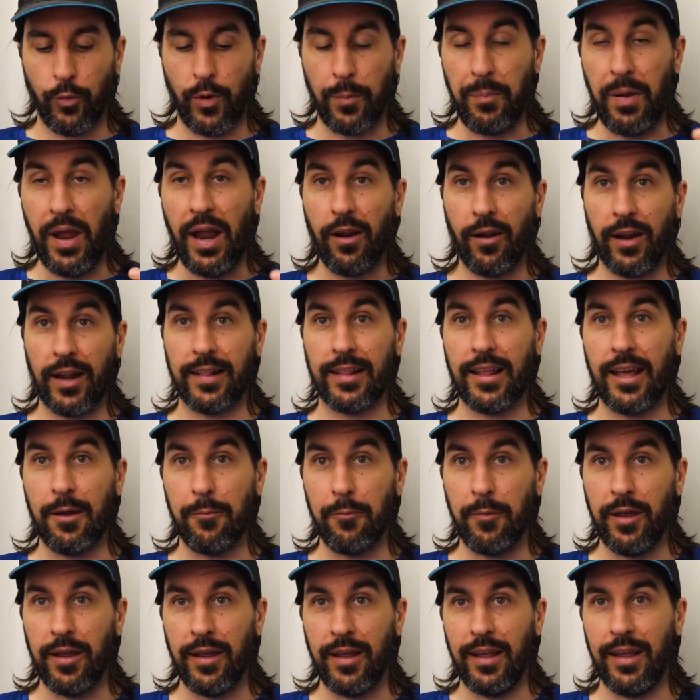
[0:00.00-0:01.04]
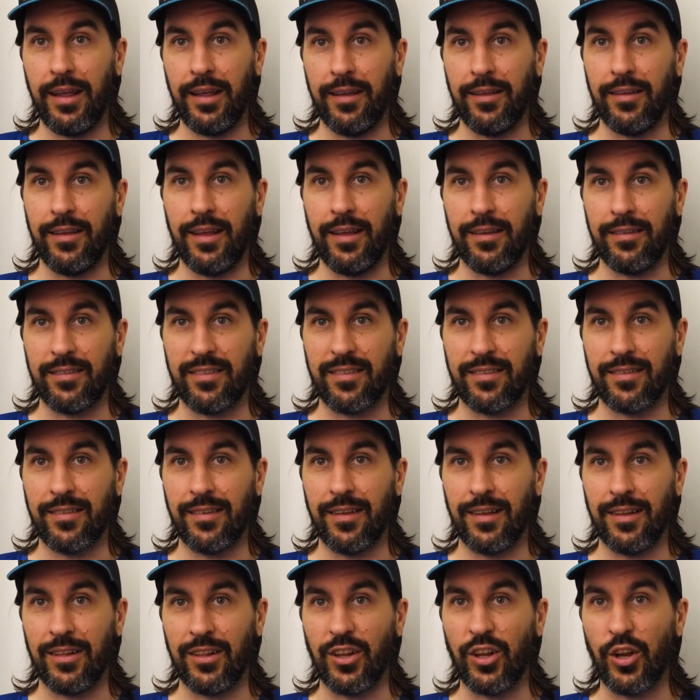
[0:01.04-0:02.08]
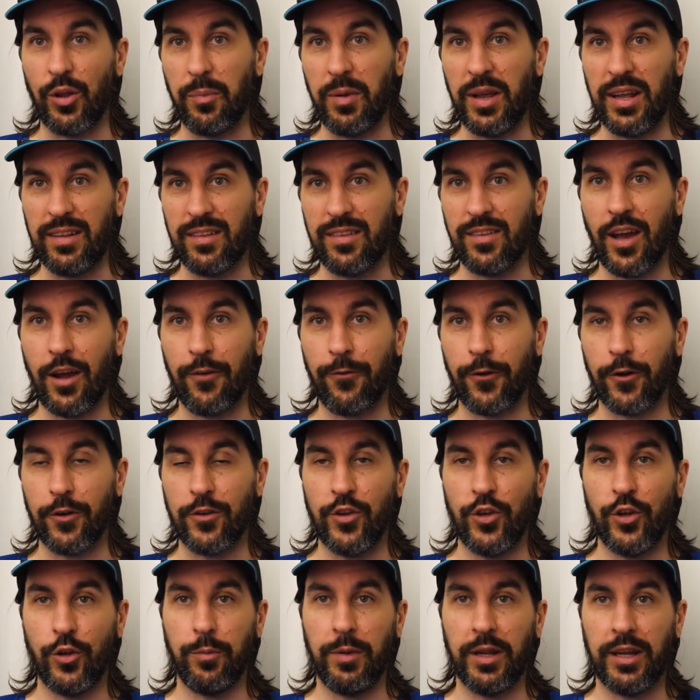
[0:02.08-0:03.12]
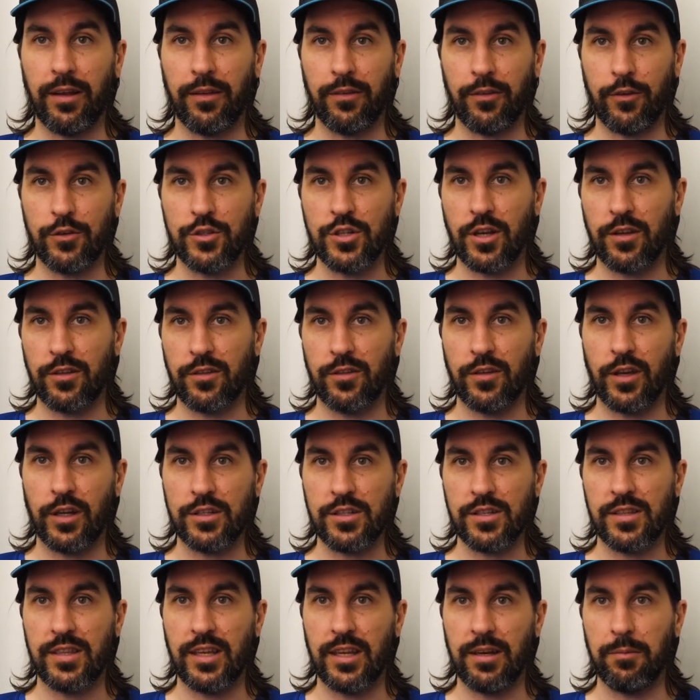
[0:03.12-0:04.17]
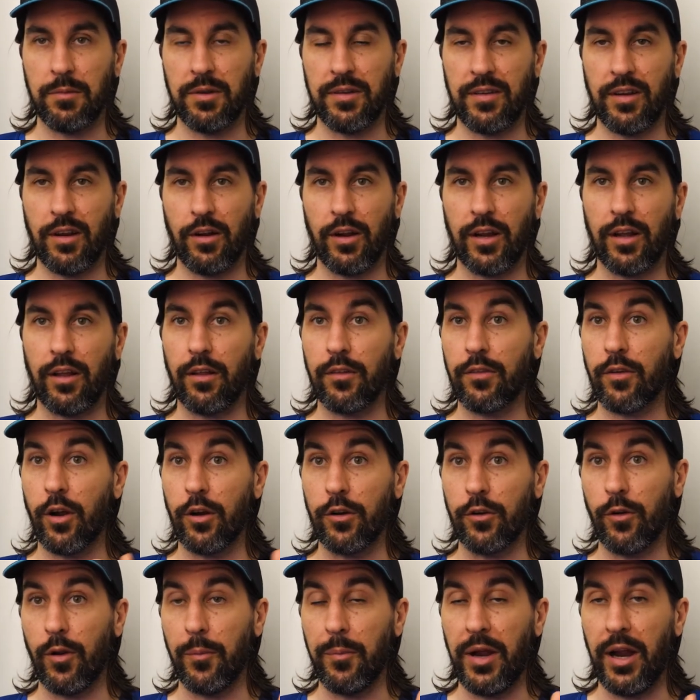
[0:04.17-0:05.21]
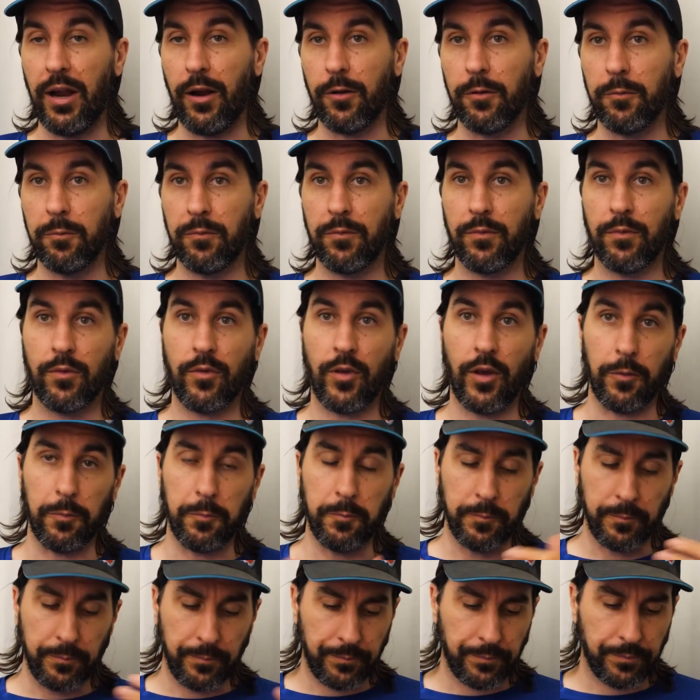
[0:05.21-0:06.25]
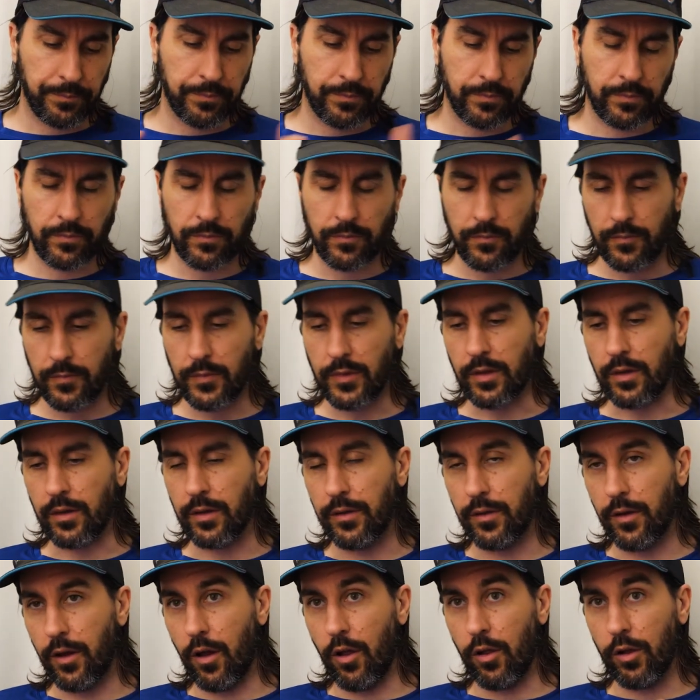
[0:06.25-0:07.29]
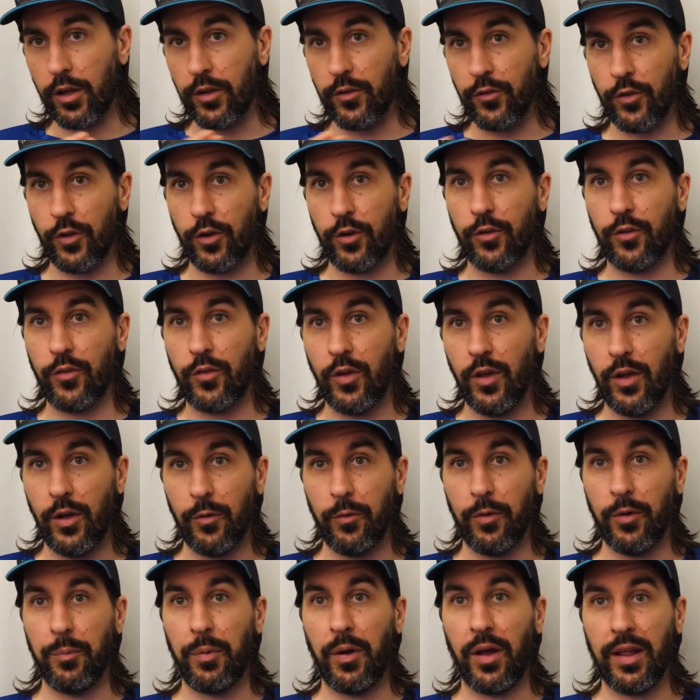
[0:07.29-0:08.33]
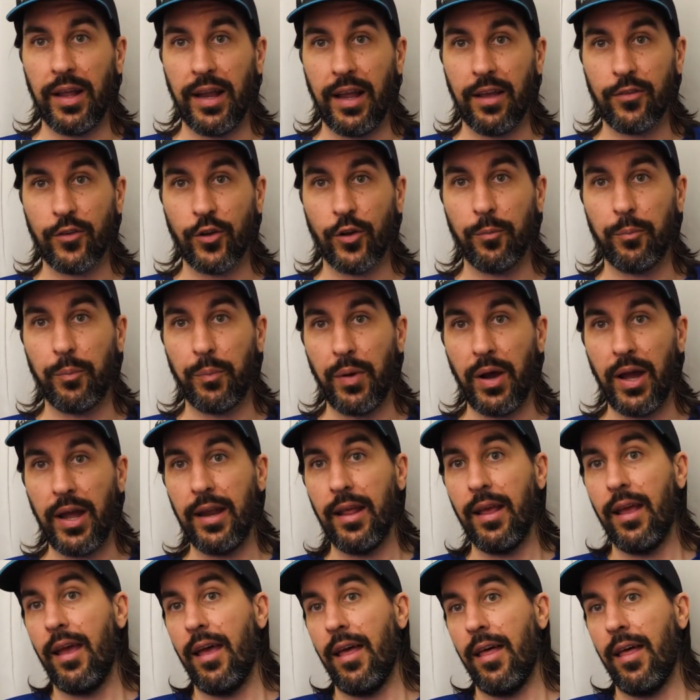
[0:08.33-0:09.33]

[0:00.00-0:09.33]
repairing them is a little bit tougher too, because they're just such thin material, it's hard to repair. So all concerns with polyester, but